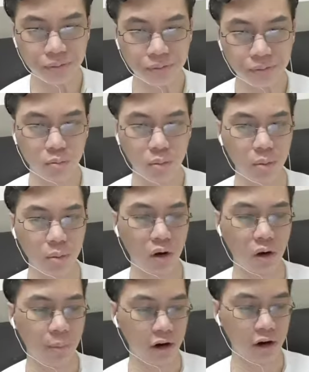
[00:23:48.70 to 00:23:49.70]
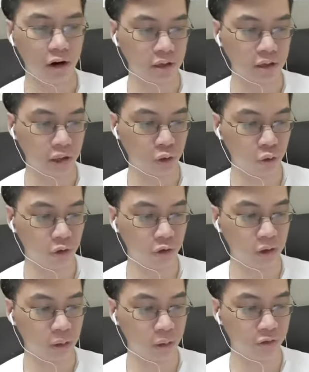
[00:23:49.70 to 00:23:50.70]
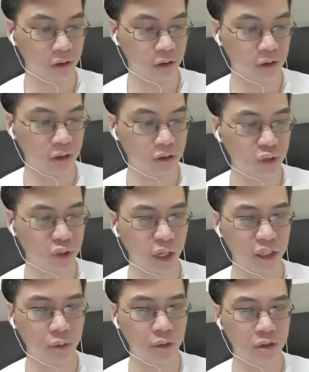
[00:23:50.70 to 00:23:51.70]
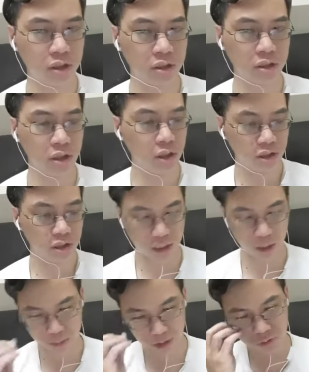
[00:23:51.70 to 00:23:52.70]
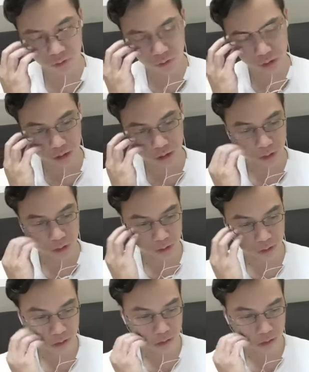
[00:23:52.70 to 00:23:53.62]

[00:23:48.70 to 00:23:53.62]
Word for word: be more apparent as I go a little bit further. So I think we will just skip this for now because